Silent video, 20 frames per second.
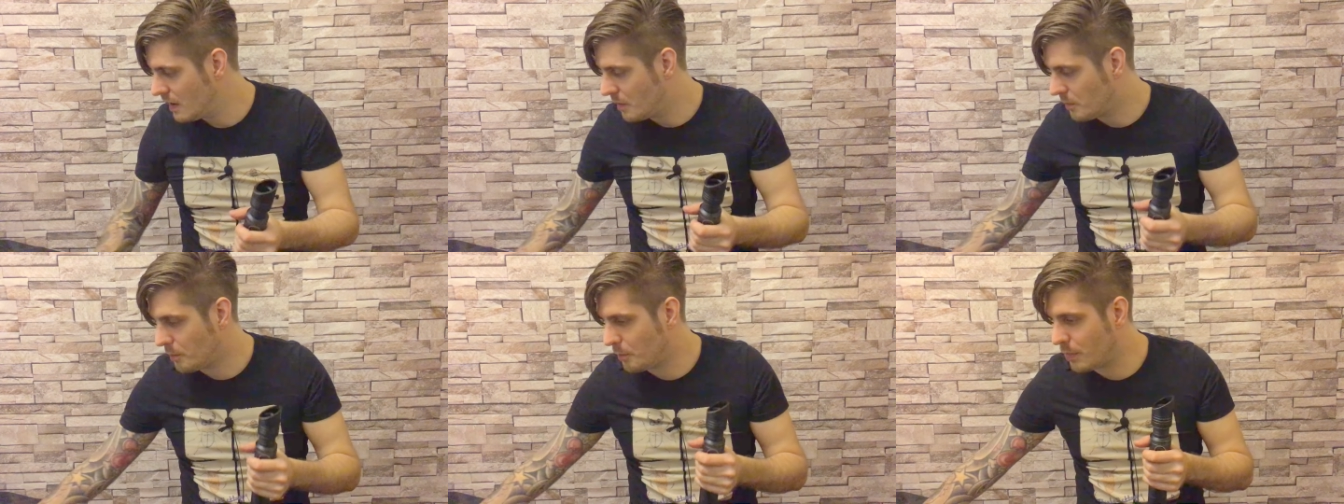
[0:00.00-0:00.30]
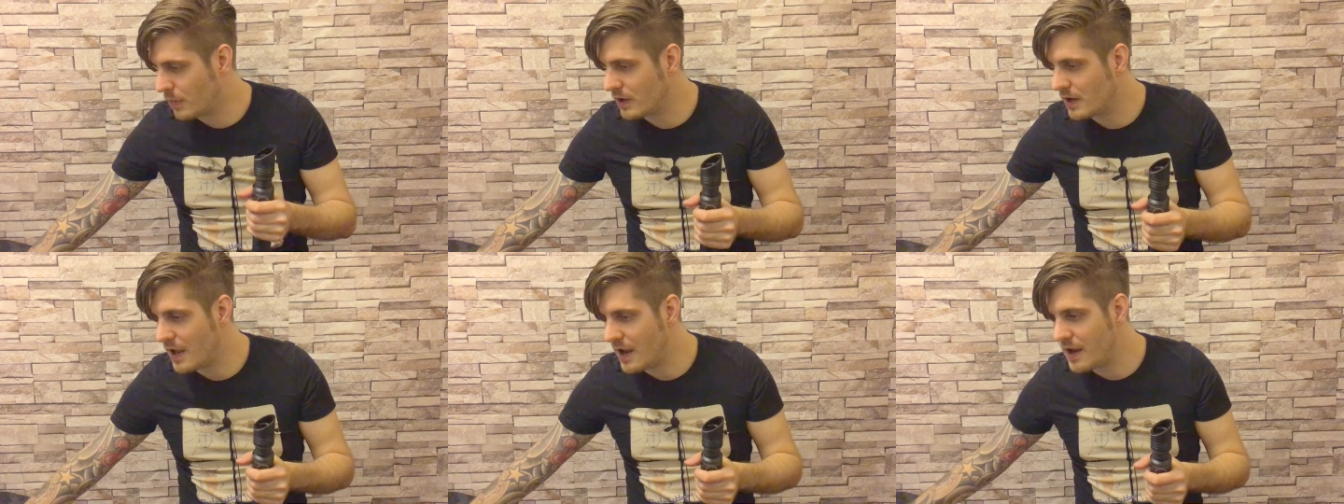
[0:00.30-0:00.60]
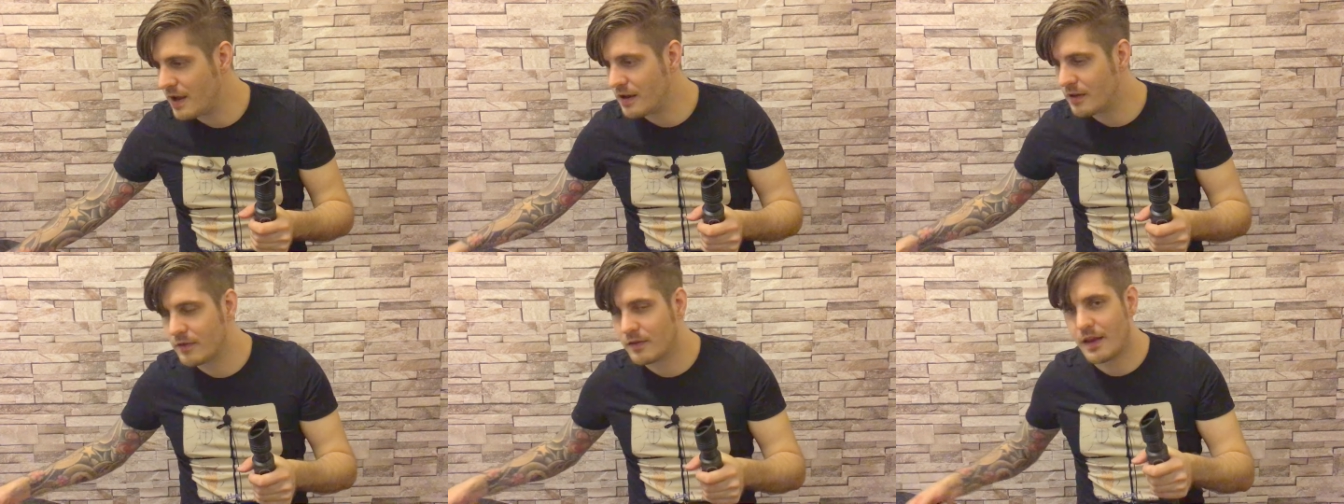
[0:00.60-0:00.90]

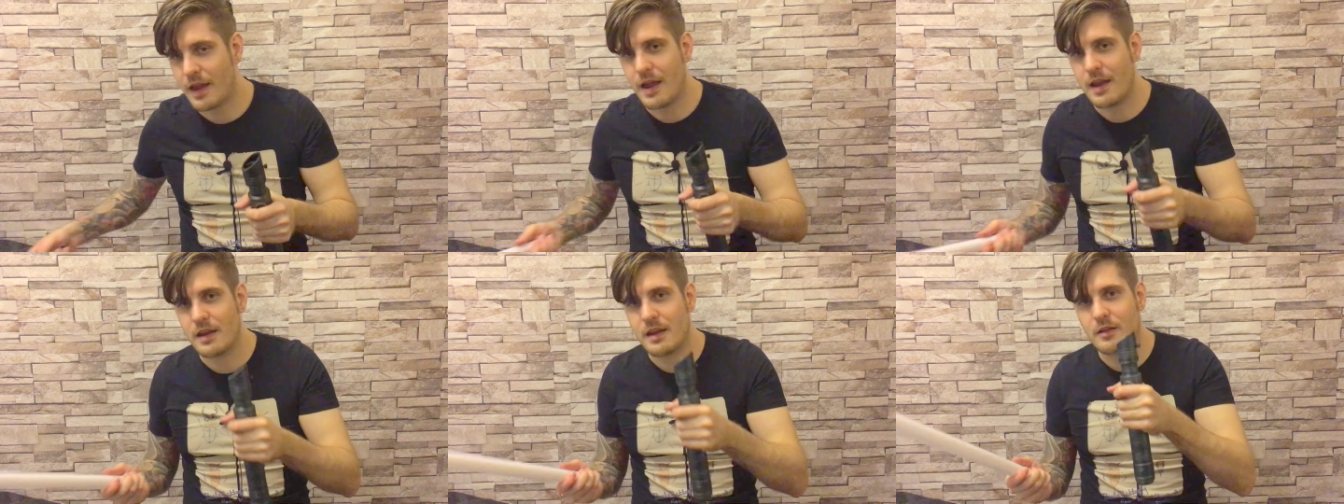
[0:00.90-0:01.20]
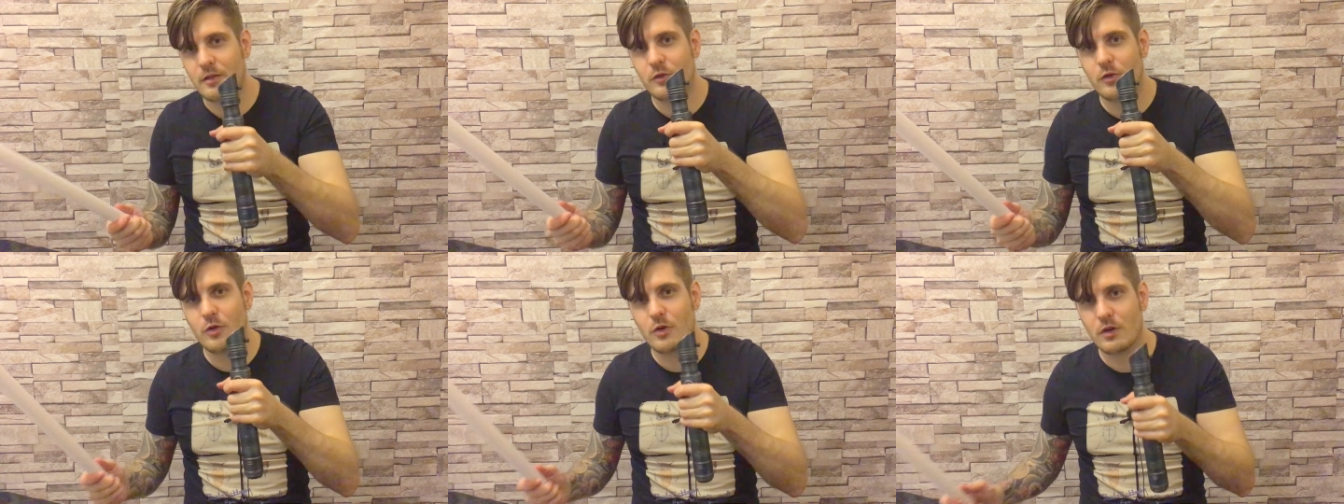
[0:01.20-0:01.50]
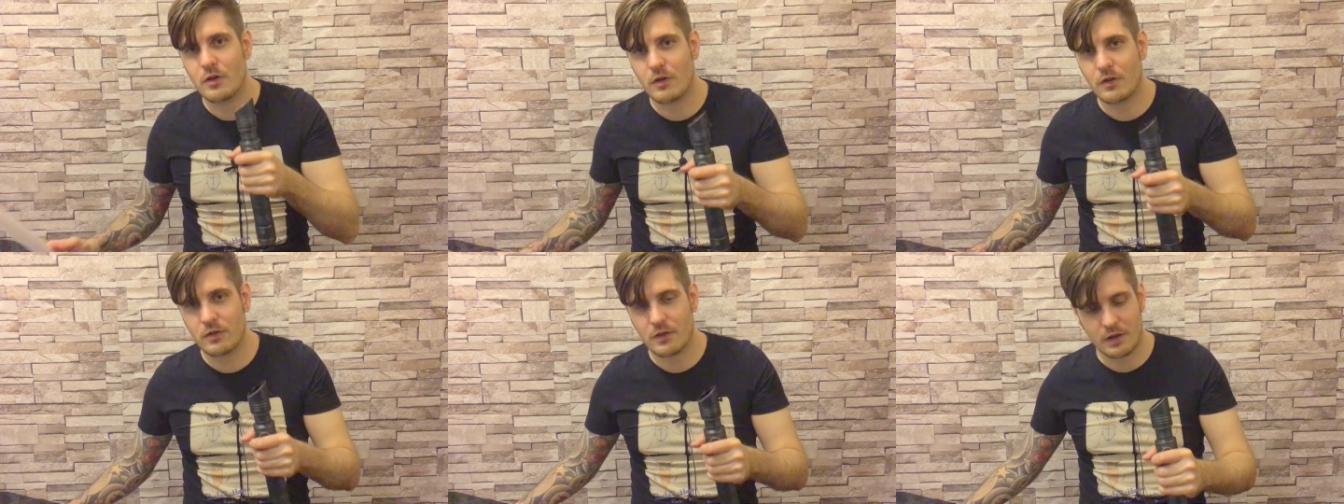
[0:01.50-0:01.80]
blade and then
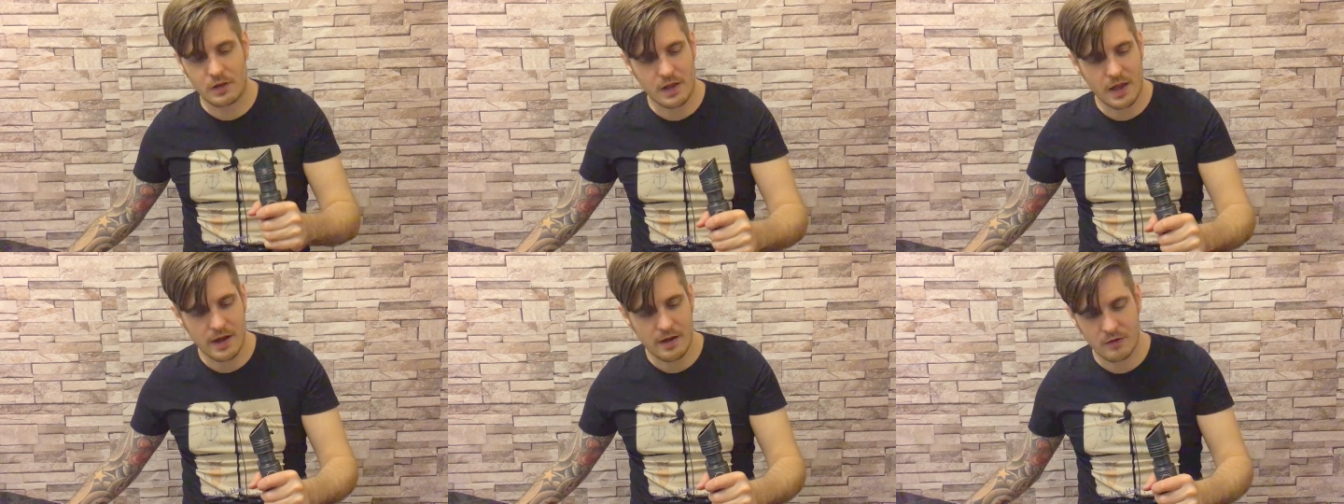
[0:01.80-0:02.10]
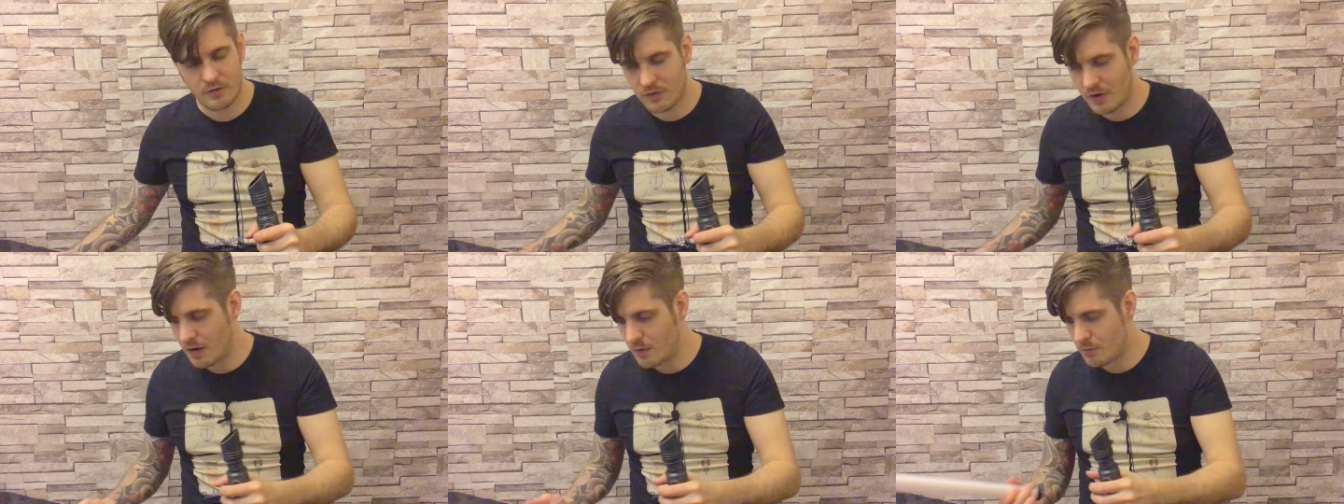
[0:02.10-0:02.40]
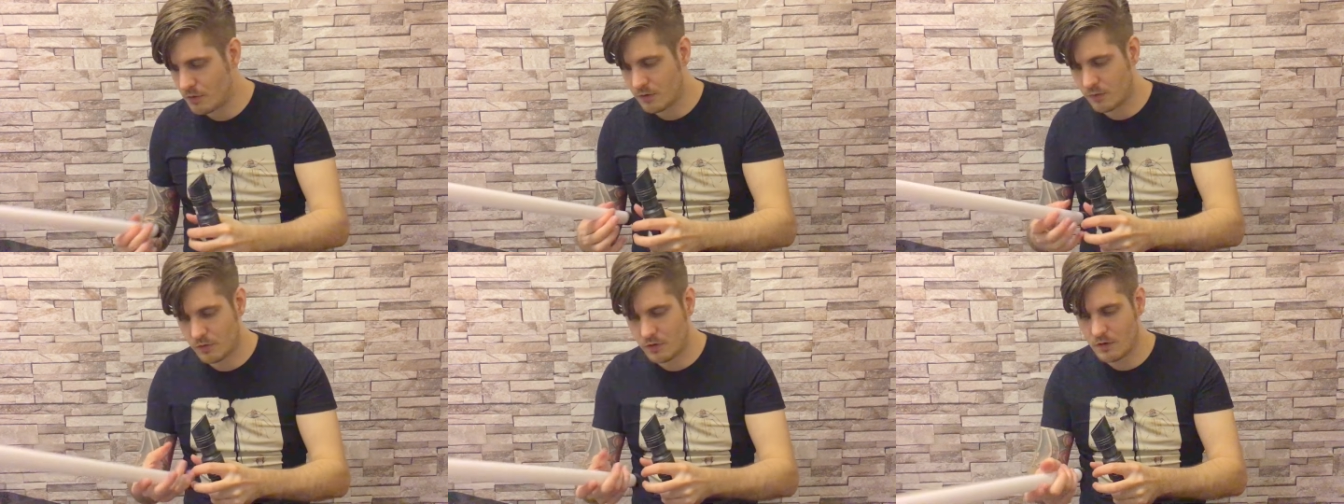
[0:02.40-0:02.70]
turn on the
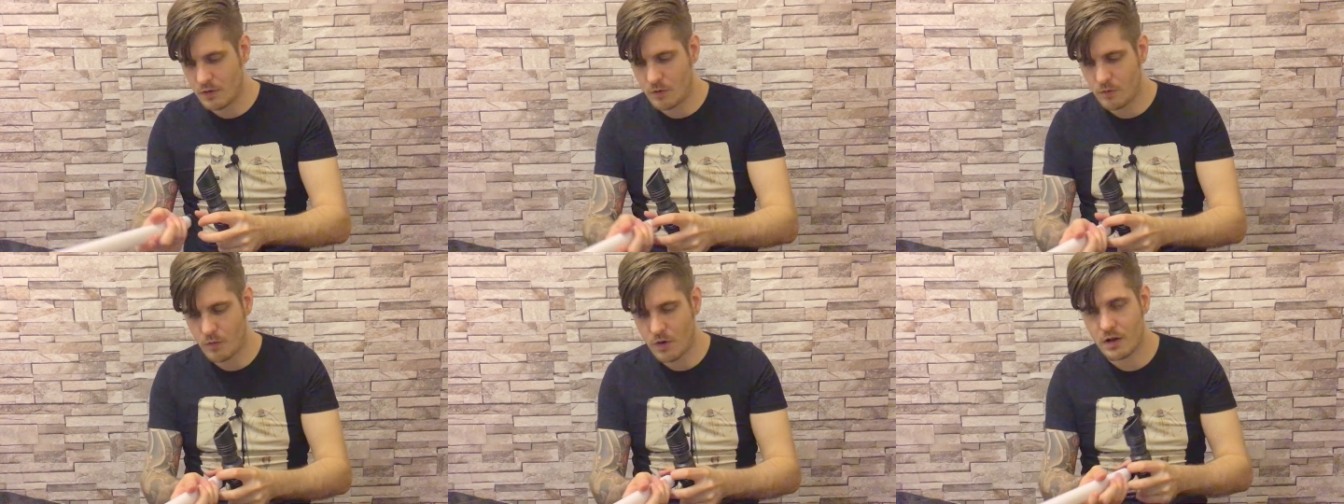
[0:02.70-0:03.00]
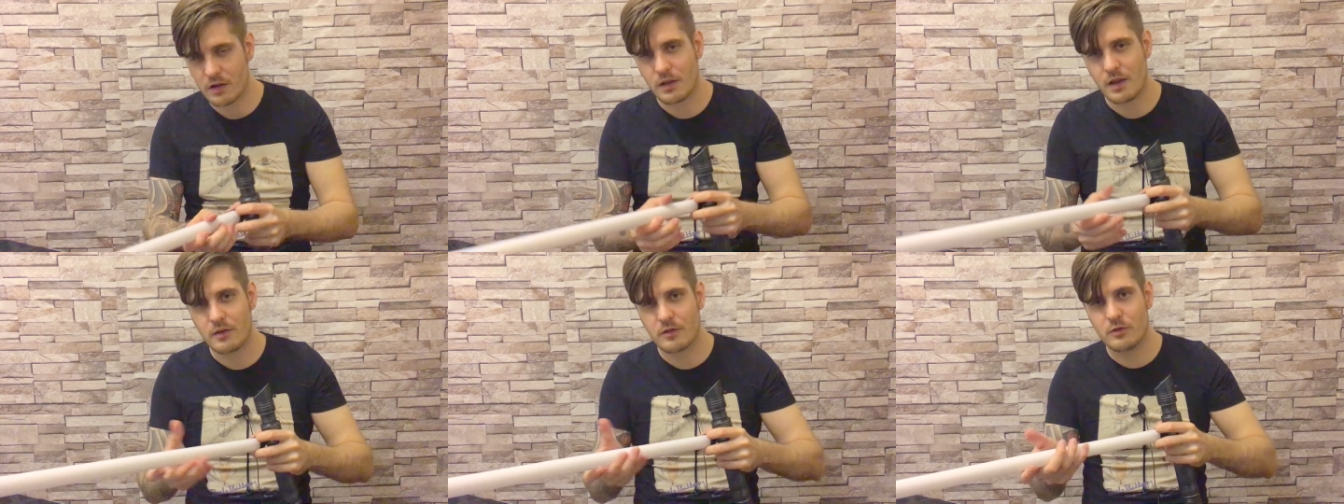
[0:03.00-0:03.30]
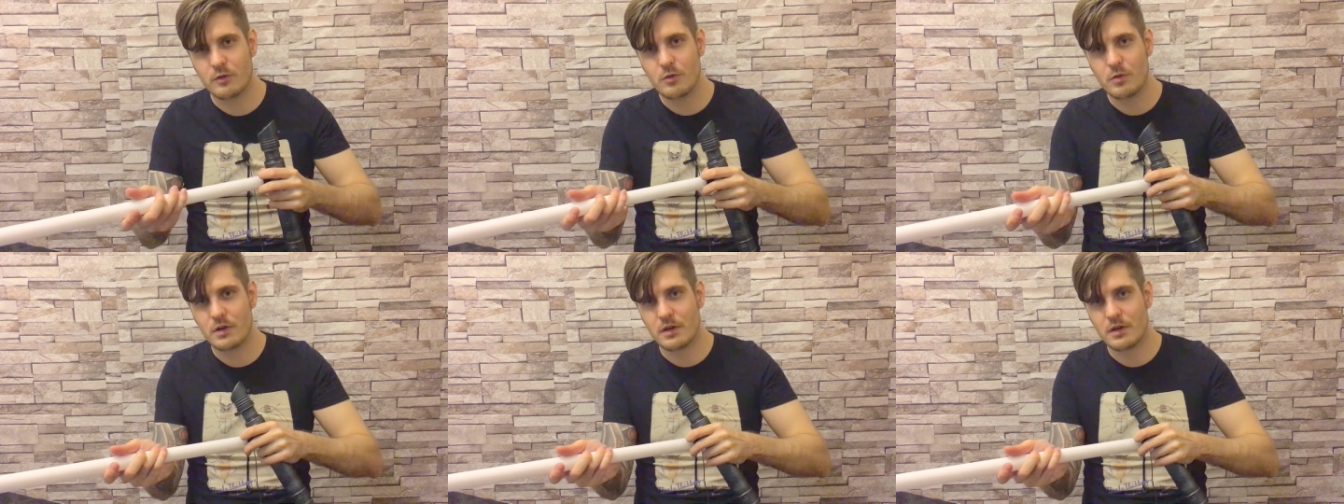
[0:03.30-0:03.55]
lightsaber we know what let's do